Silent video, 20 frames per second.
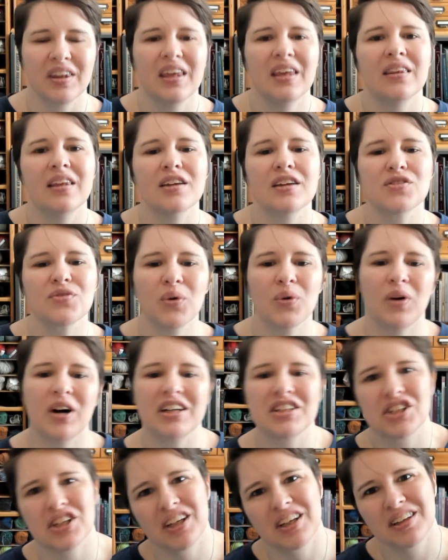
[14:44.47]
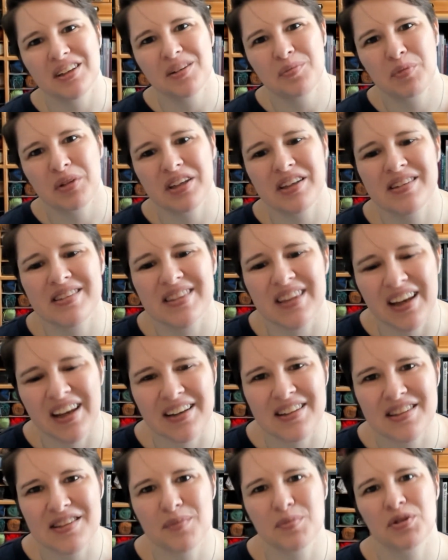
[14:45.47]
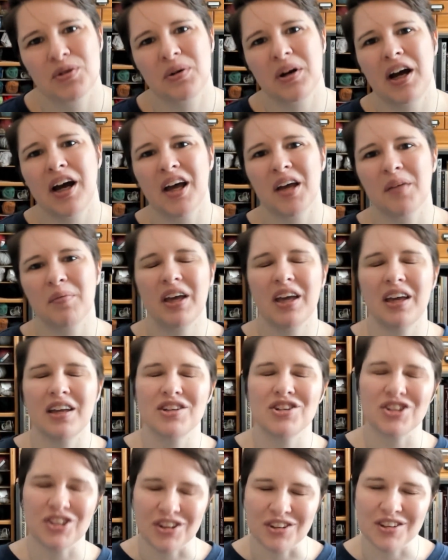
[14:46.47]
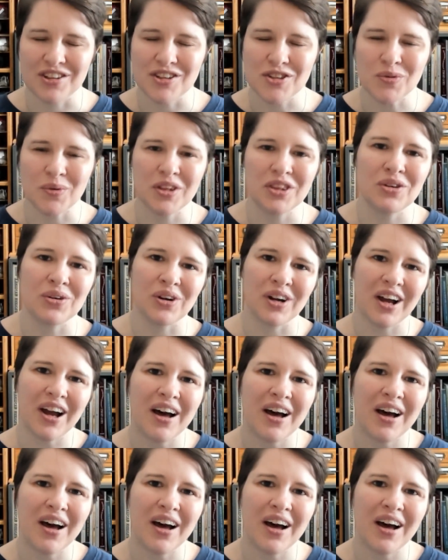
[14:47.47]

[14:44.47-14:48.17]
Thanks for watching. Please like and subscribe and share this with your